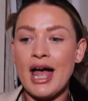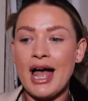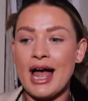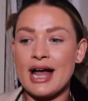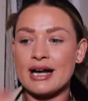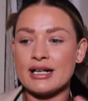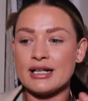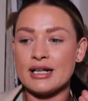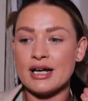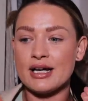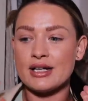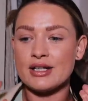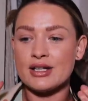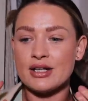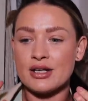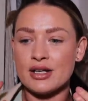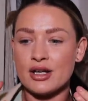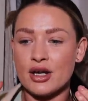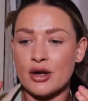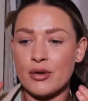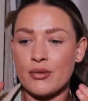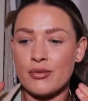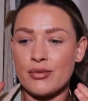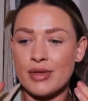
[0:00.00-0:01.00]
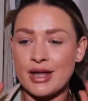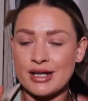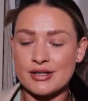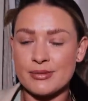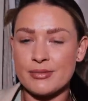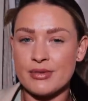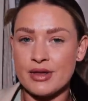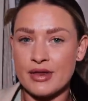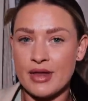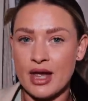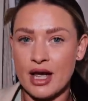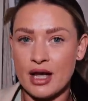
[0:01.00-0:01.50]
And you know, that's
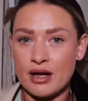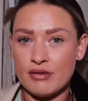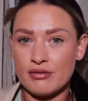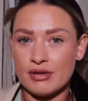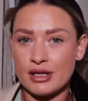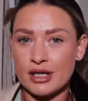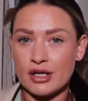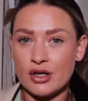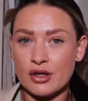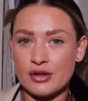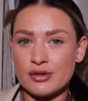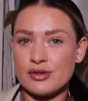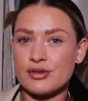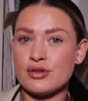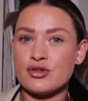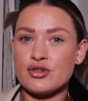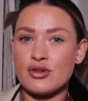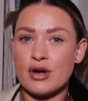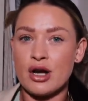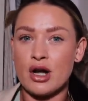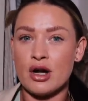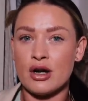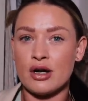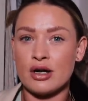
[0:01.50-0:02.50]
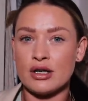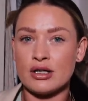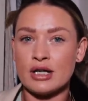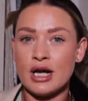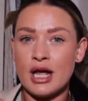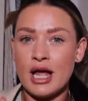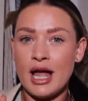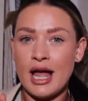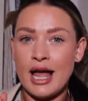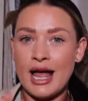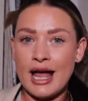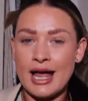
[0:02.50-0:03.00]
something that I really concentrate on
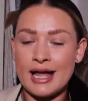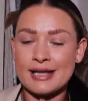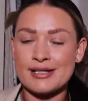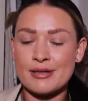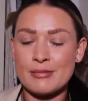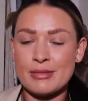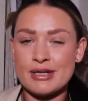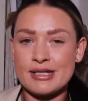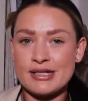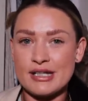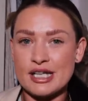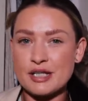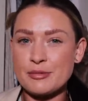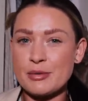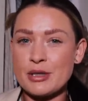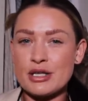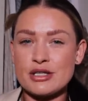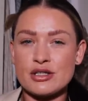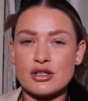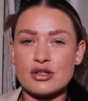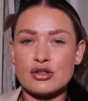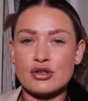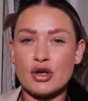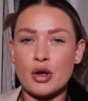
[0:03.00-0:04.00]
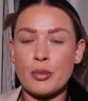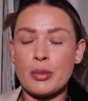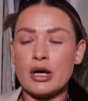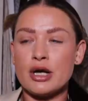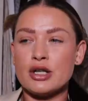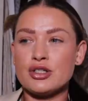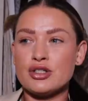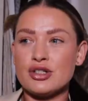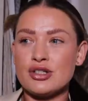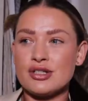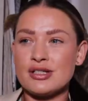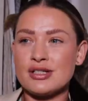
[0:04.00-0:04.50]
as a mid-sized personal
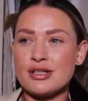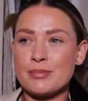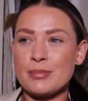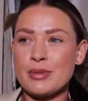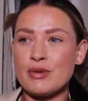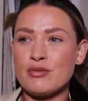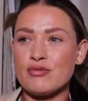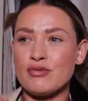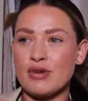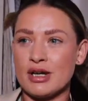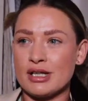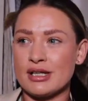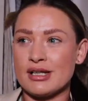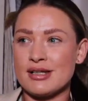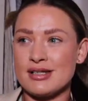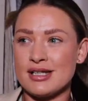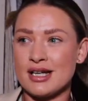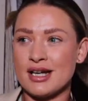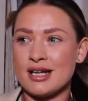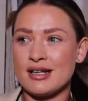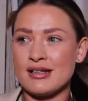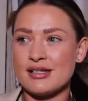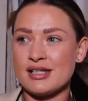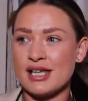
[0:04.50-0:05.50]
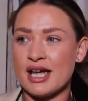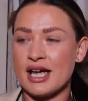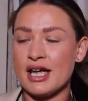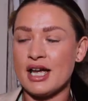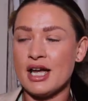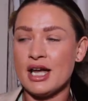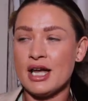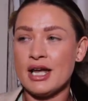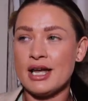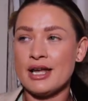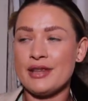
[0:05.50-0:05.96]
shopper, just to be realistic and say,